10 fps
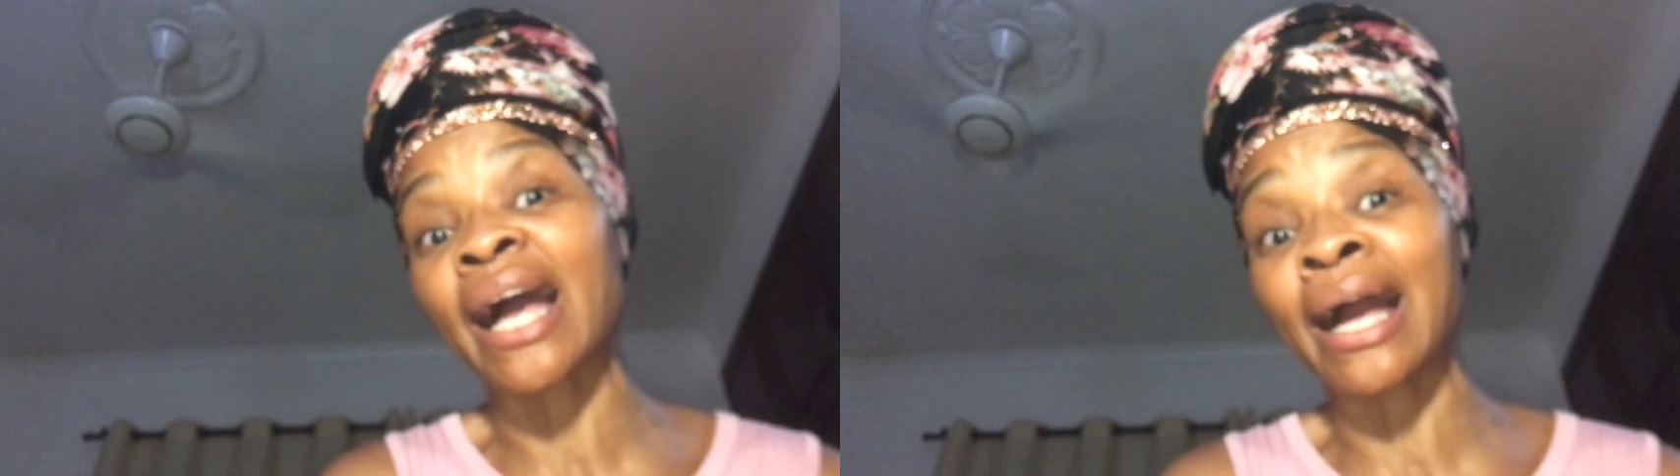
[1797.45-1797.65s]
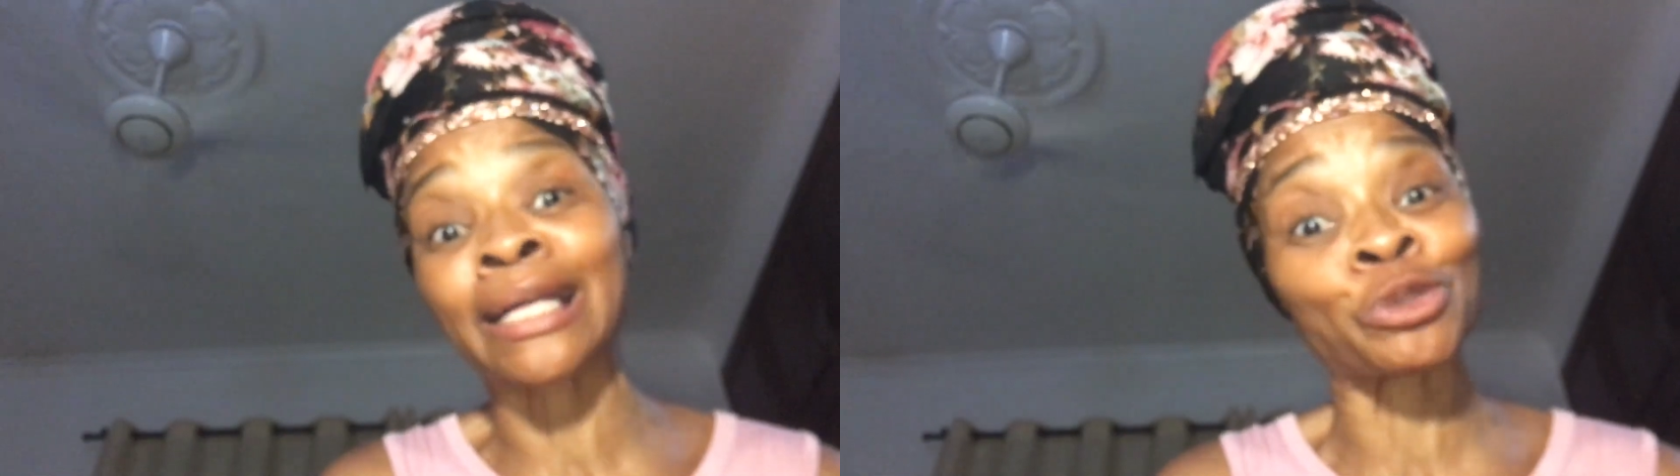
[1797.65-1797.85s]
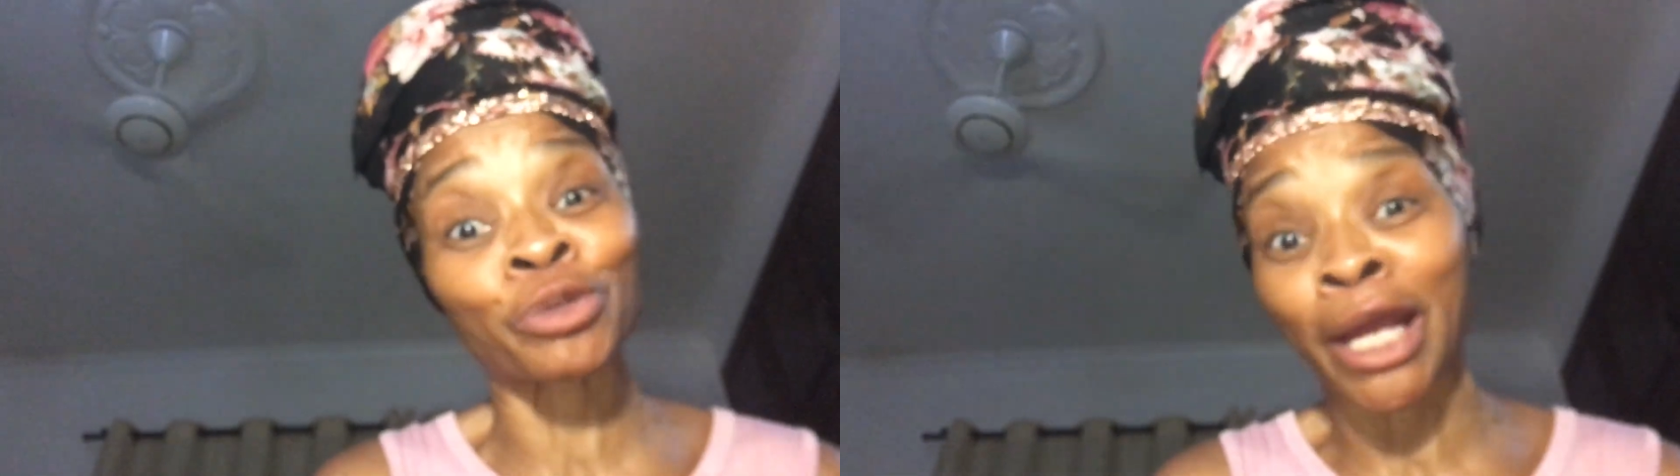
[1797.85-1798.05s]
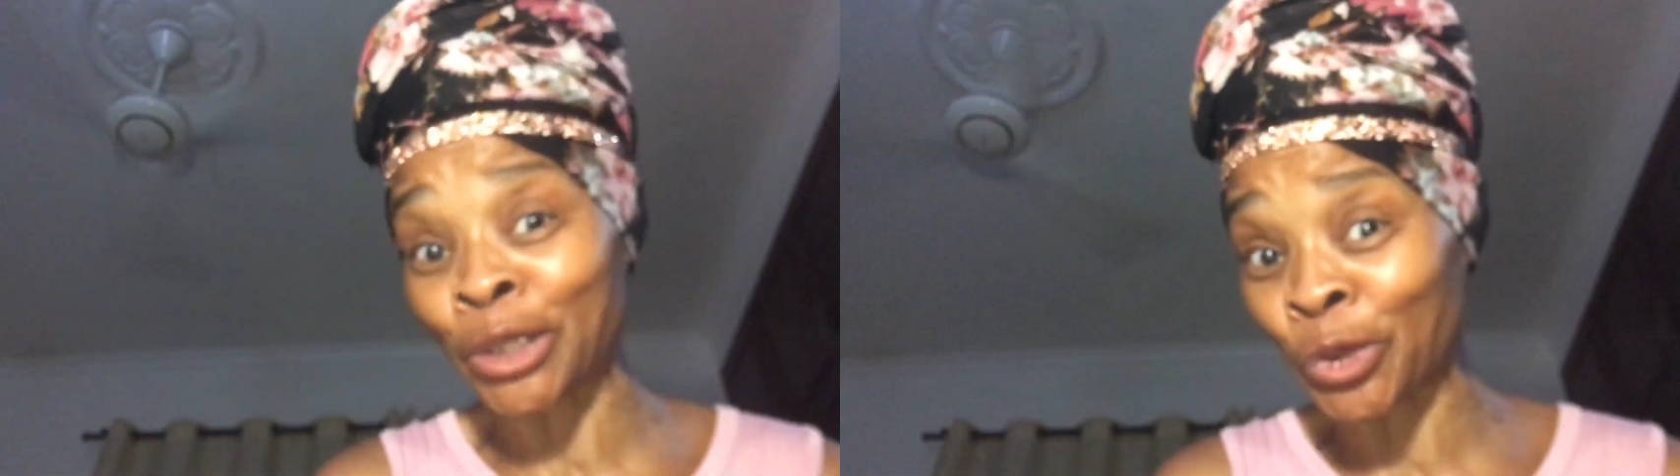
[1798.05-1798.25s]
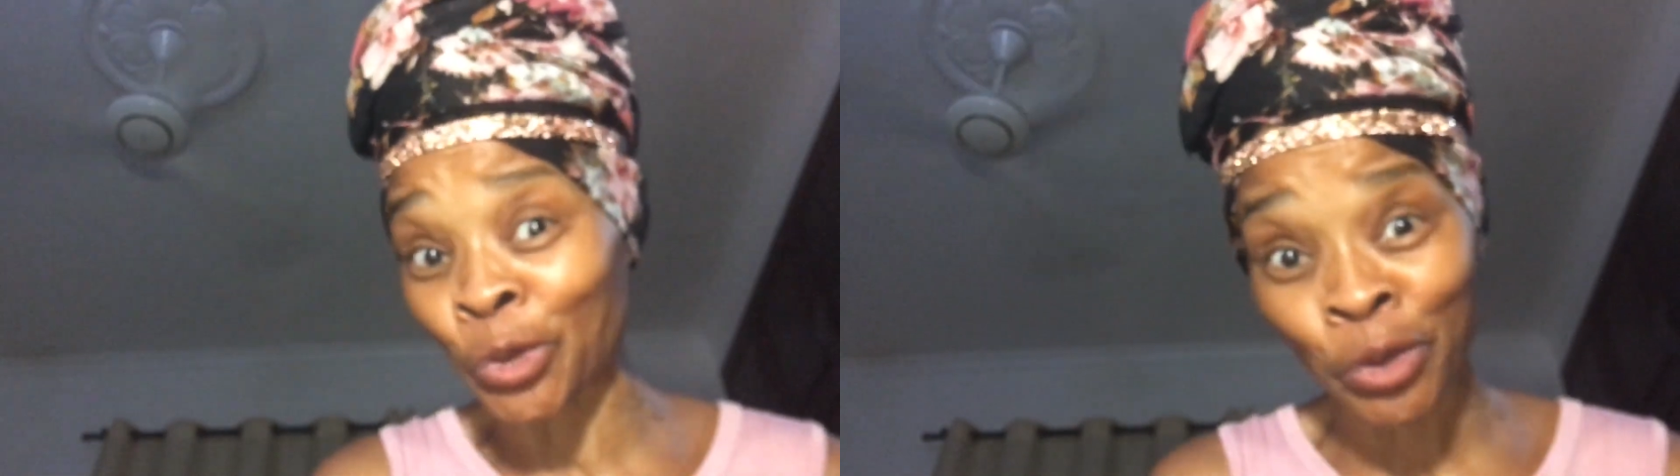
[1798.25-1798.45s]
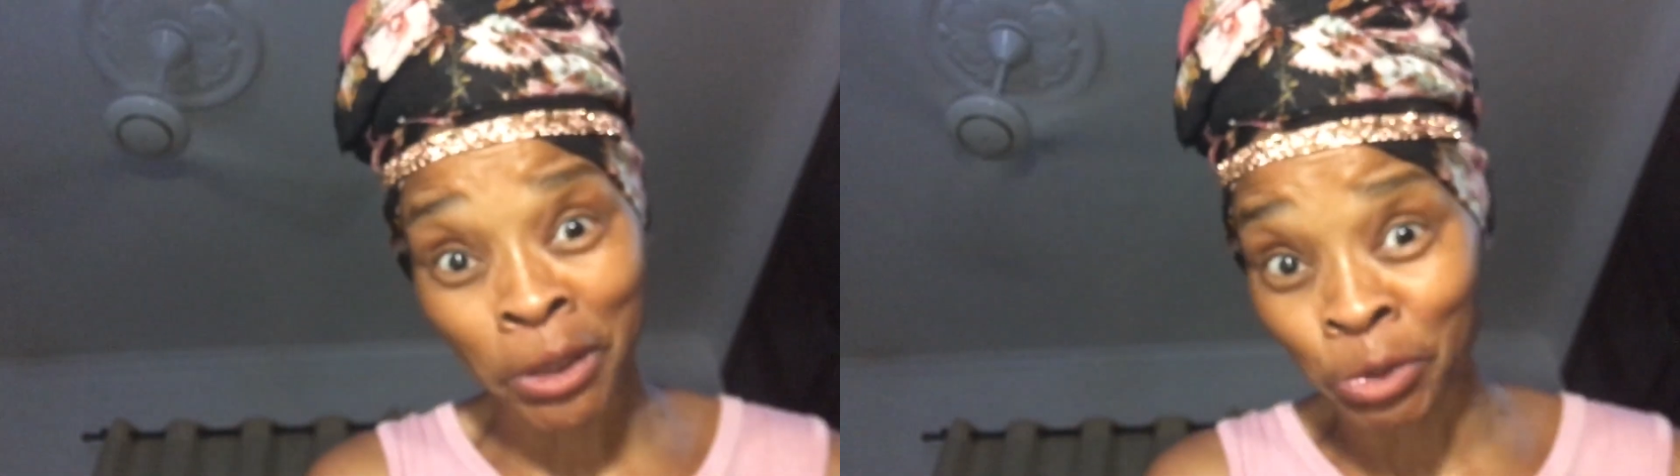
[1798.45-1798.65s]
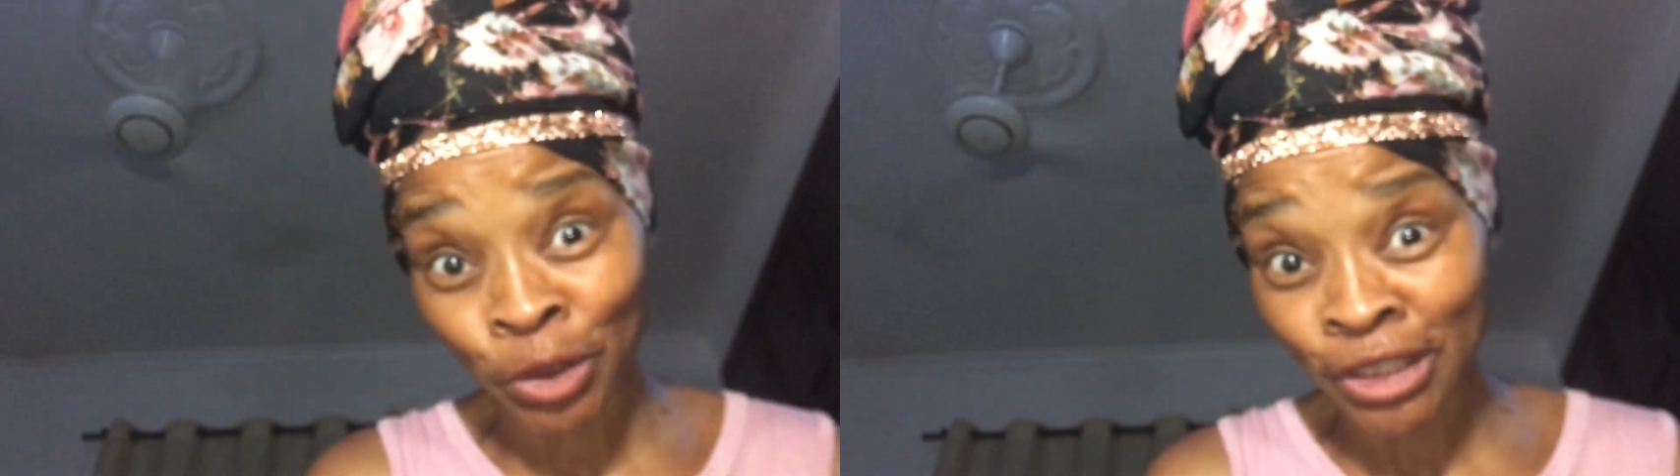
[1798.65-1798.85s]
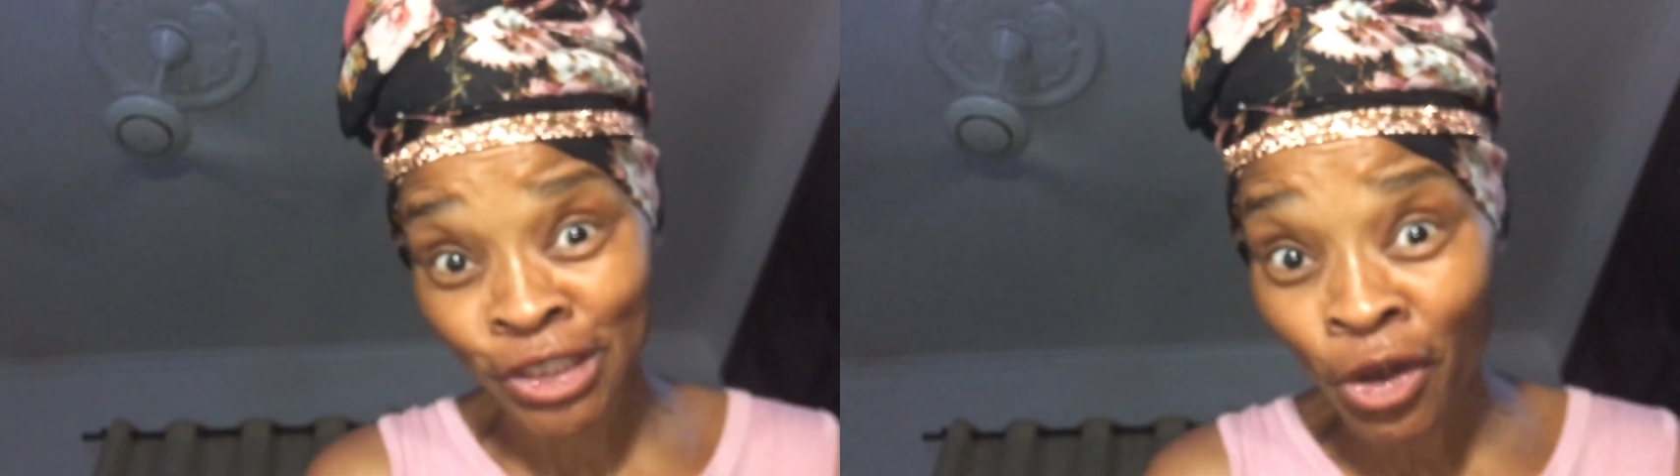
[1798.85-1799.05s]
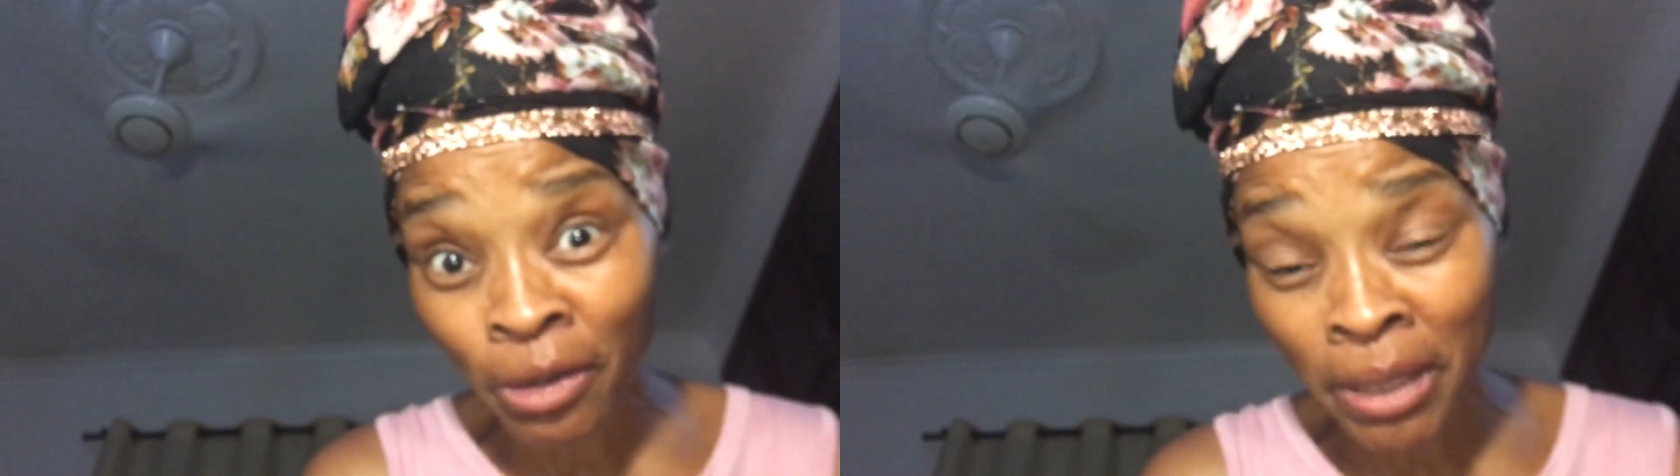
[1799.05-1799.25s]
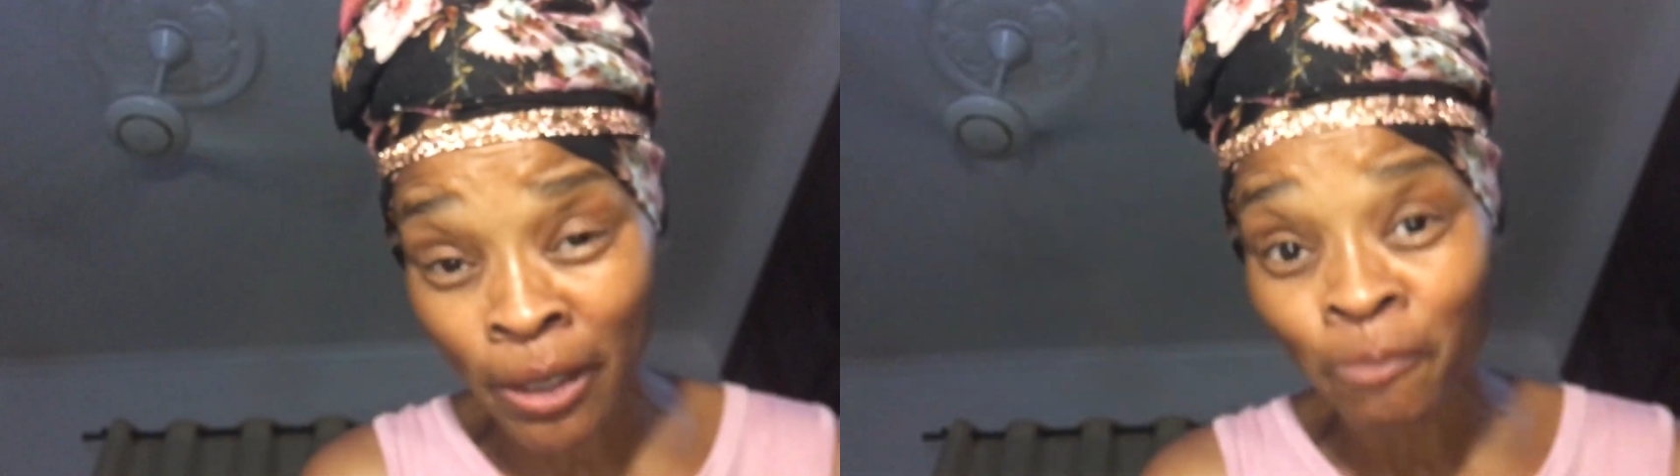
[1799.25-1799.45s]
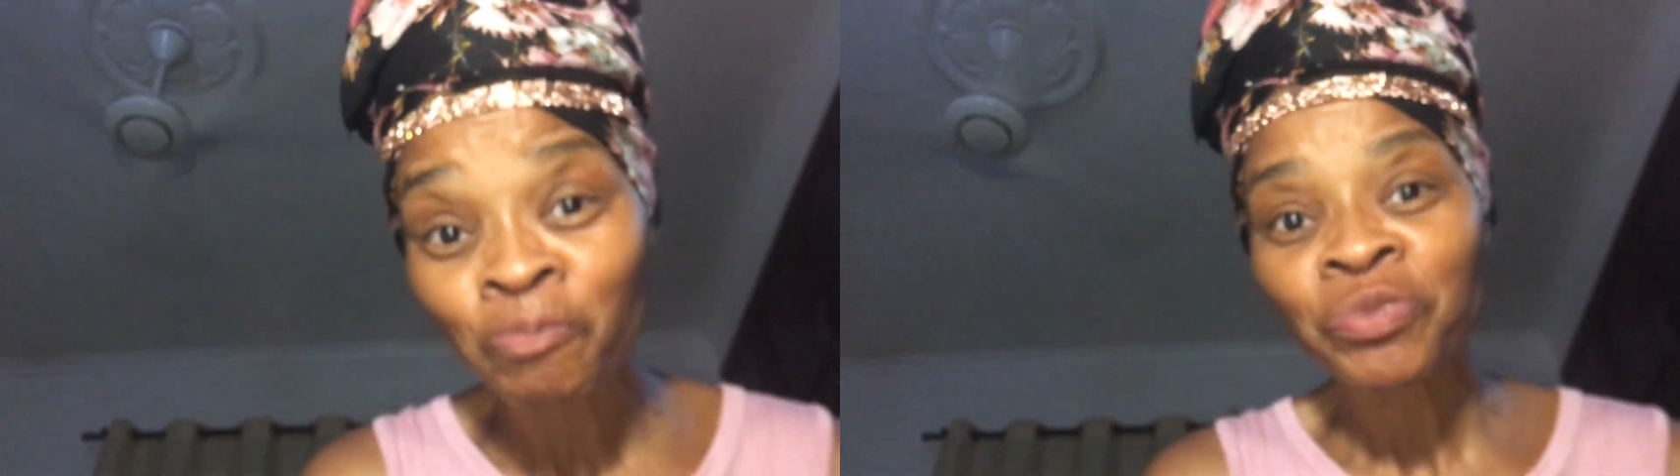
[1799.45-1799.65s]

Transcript: I do not know what I'm going to talk about.